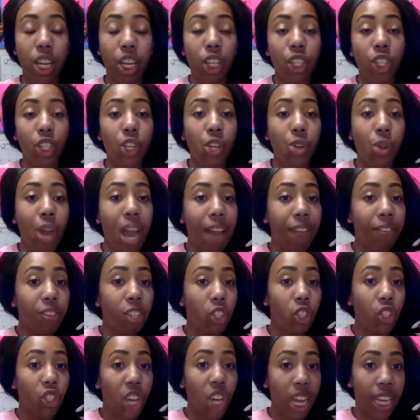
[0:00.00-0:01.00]
So you have to
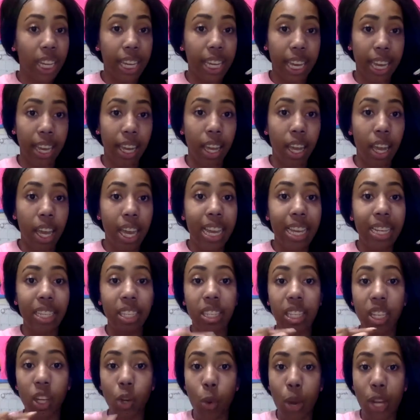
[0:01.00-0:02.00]
chunk it in
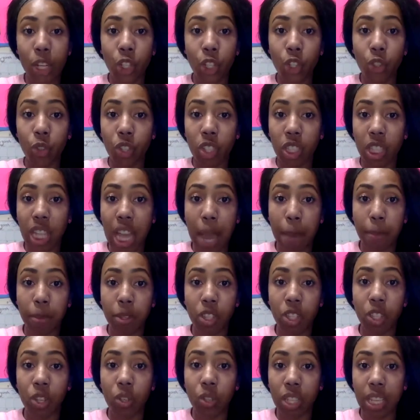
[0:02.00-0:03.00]
sequential
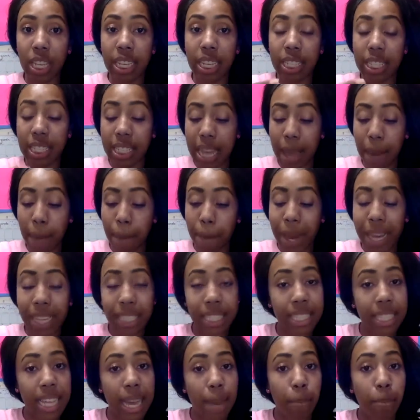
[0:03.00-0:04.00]
steps using
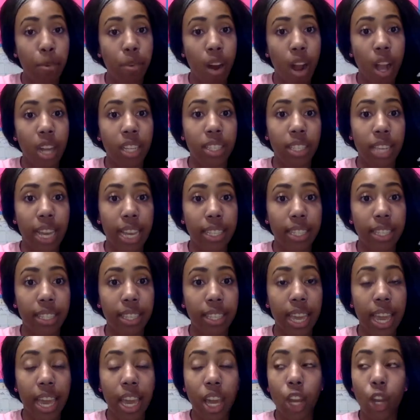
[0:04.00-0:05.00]
step-by-step process.
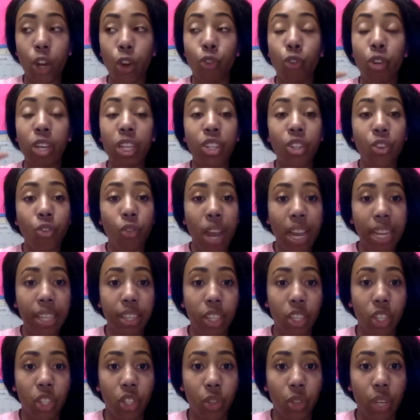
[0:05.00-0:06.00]
Redirect the
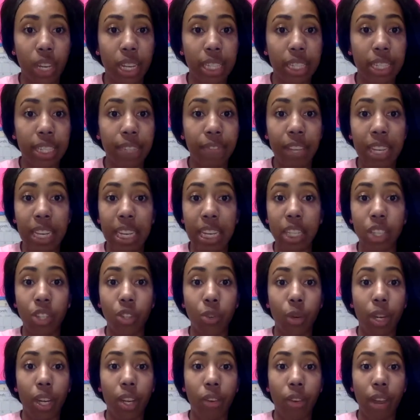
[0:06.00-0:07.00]
students if they didn't do
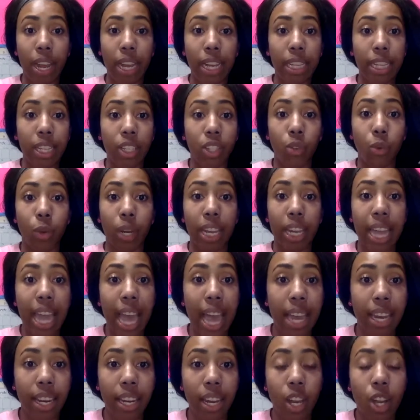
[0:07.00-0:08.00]
it correctly. Do it
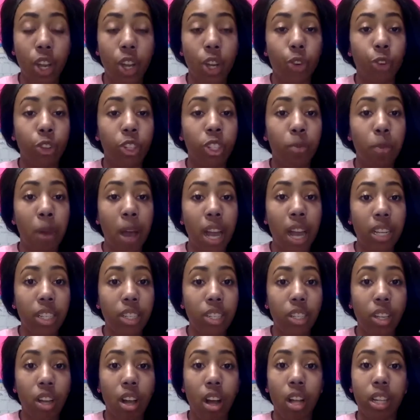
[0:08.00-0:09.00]
again. Respond
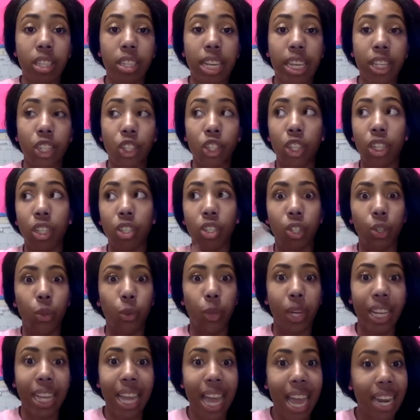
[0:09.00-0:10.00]
to call attention. Do
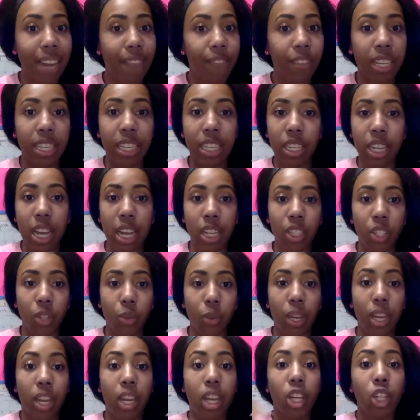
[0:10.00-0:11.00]
it again if they did not do
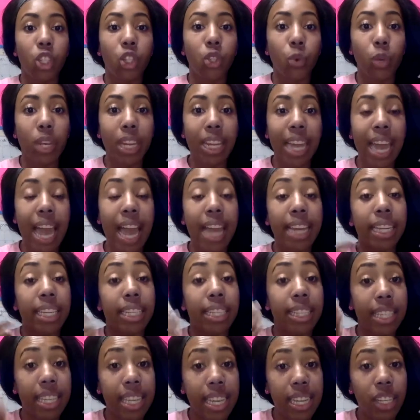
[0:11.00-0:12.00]
it. Do it again.
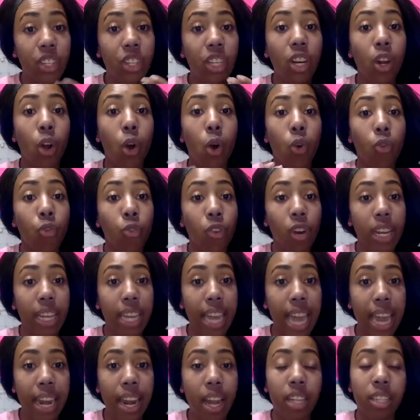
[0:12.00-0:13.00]
Teach it over
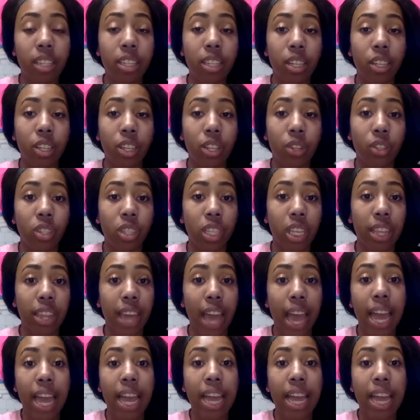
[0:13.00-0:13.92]
again until you see that